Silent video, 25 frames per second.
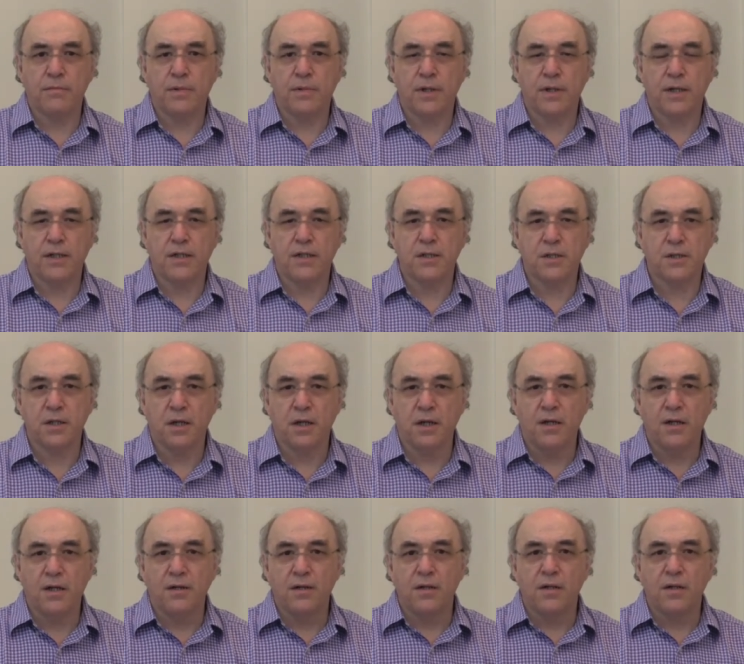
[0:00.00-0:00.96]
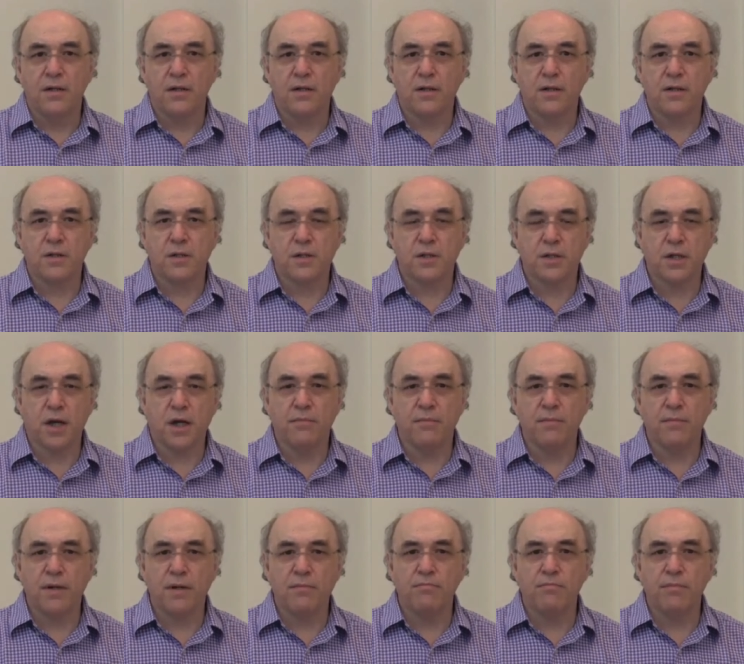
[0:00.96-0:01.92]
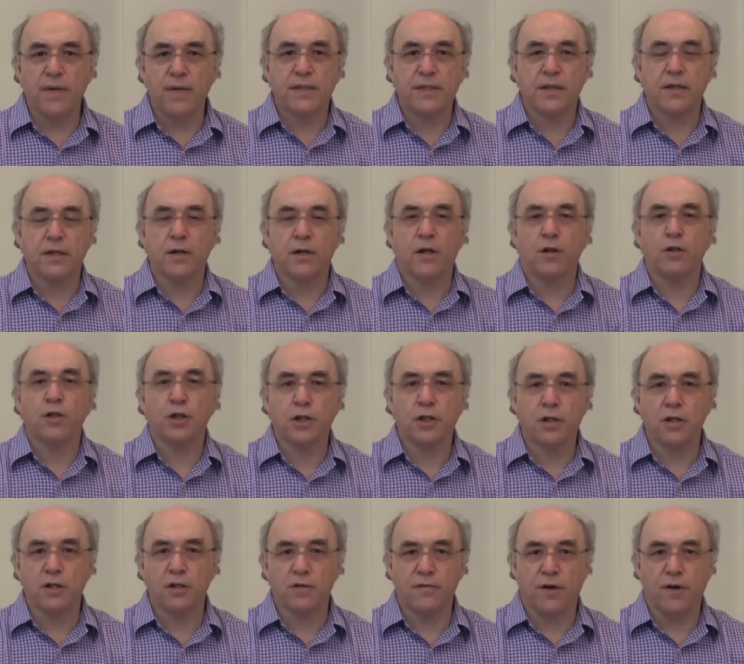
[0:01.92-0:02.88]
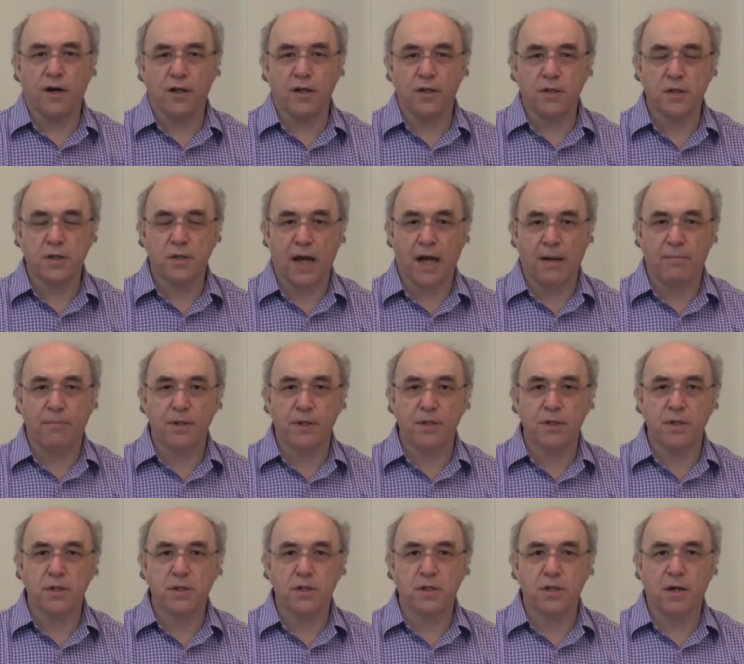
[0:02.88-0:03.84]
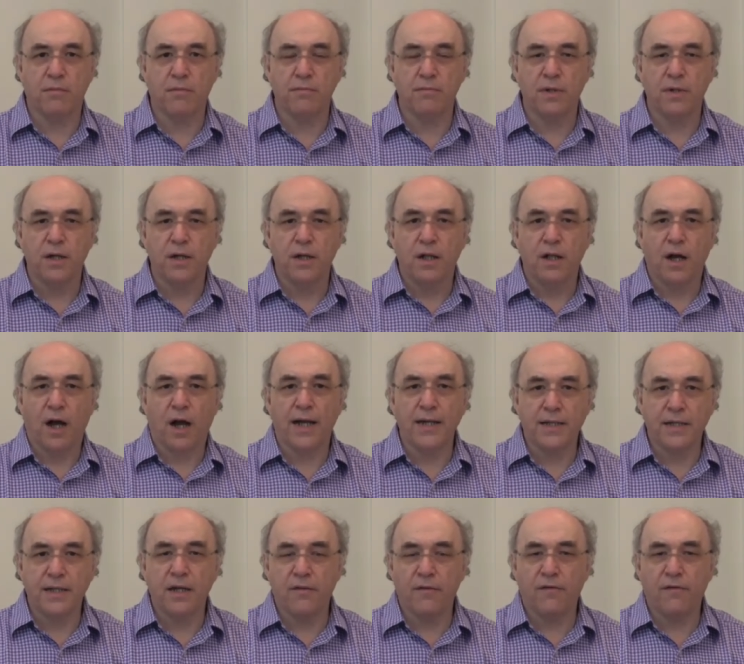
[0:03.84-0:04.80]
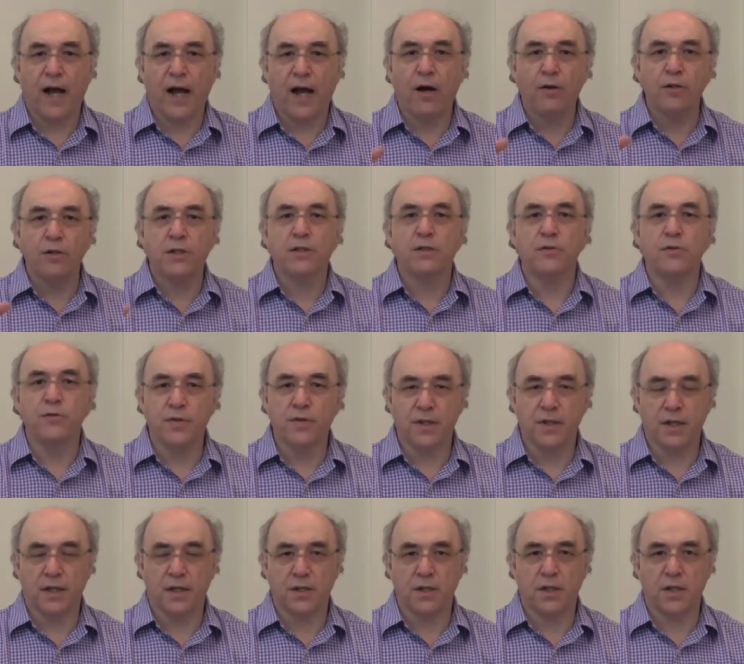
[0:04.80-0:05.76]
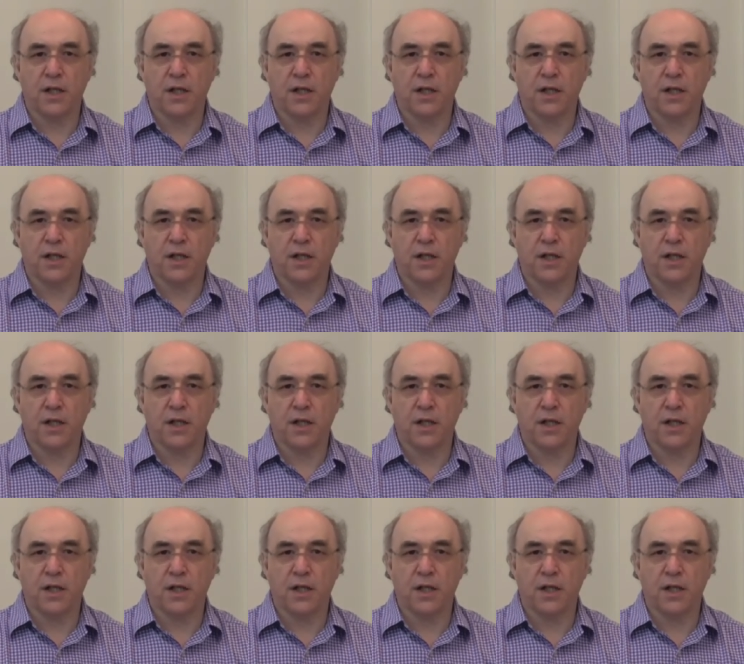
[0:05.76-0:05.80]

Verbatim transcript: is some methodological advance happens, some idea for how to do things.